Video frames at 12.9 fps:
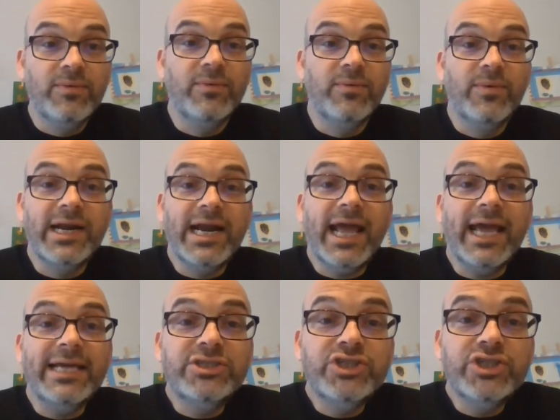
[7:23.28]
When an
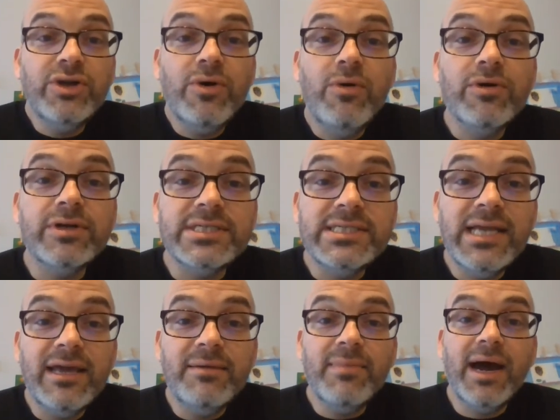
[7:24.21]
ancient horse
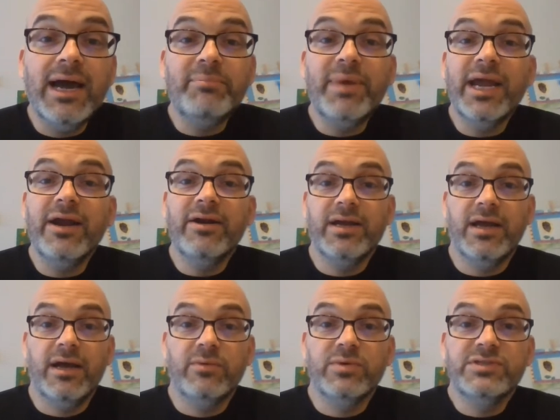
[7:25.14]
named
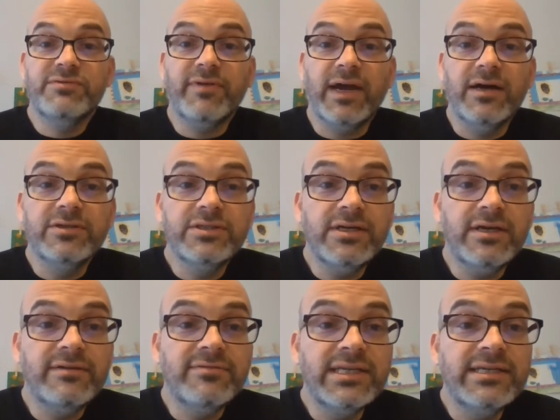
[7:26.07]
Hyperion was found to
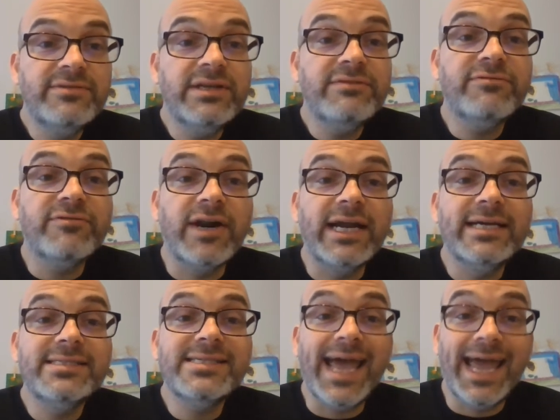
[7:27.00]
have lived in
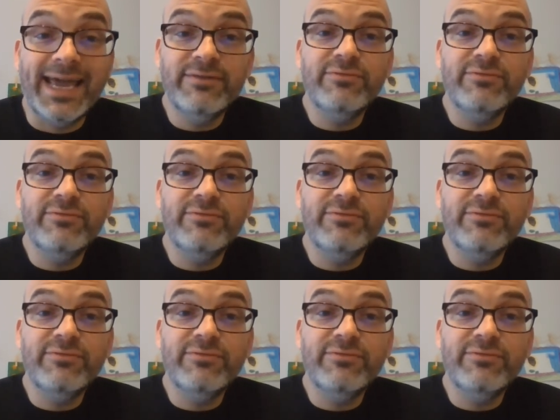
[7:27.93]
France and